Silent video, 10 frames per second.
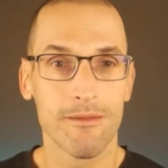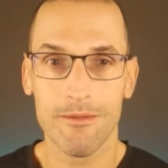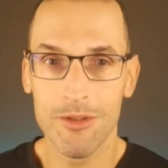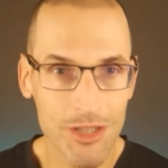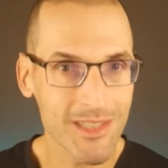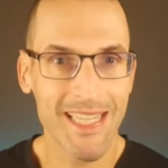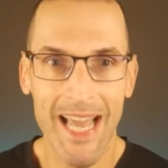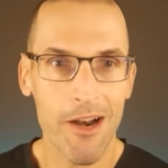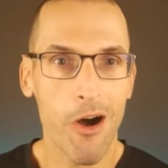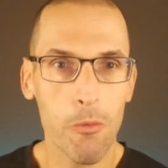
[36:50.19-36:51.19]
Just
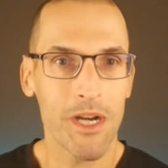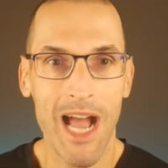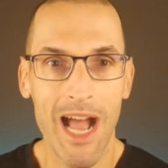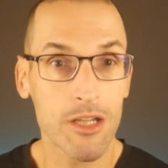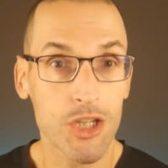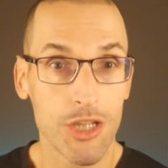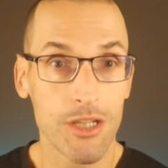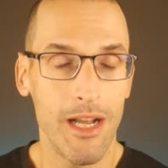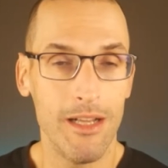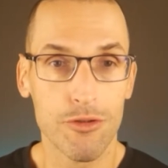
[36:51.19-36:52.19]
get on with action
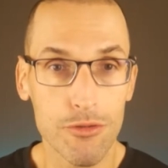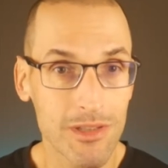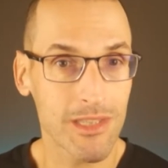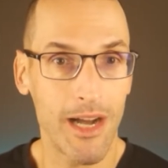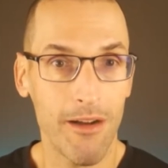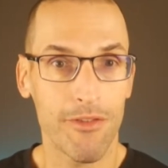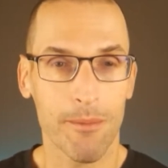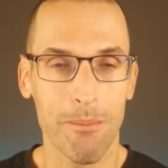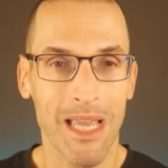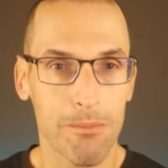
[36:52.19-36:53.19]
and do stuff
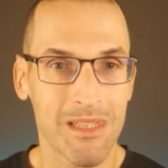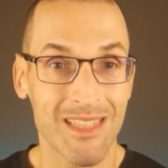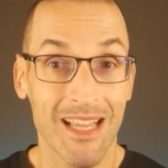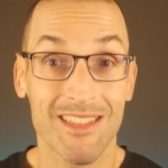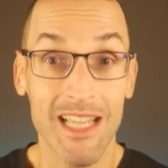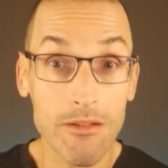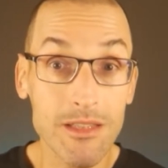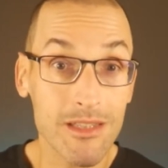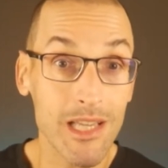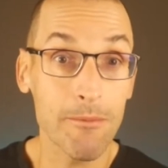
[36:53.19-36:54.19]
and make mistakes. Now is
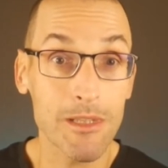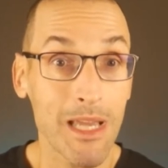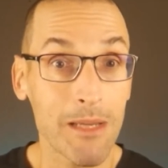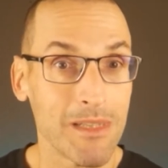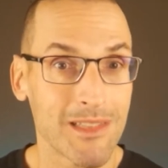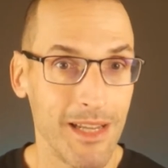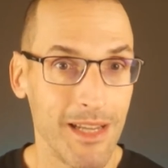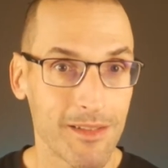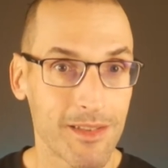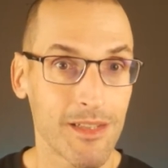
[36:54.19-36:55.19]
the time to make
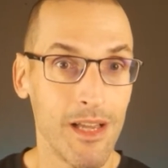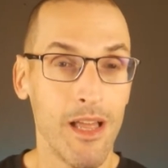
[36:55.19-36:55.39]
mistakes.